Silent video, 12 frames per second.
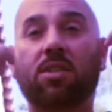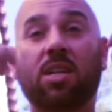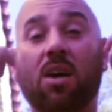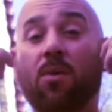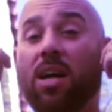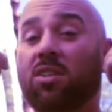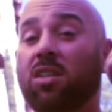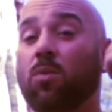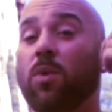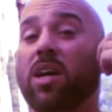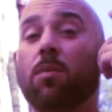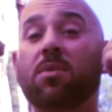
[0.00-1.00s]
And I would actually
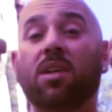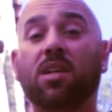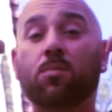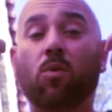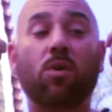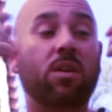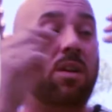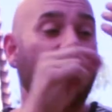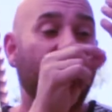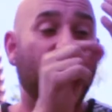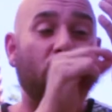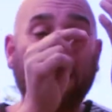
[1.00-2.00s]
wake up the next morning
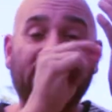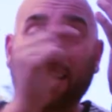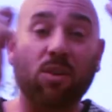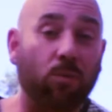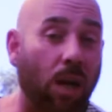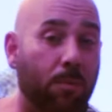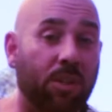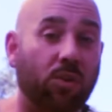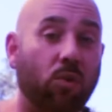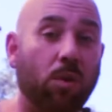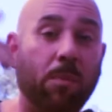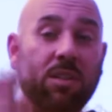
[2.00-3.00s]
and write down the rhymes I
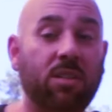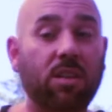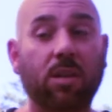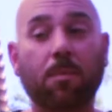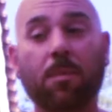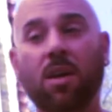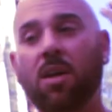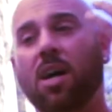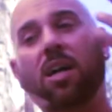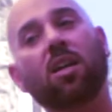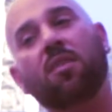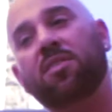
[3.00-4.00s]
thought in my sleep.
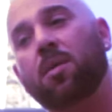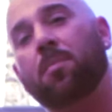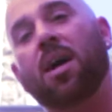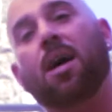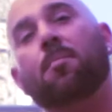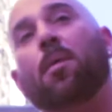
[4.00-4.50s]
I loved hip hop.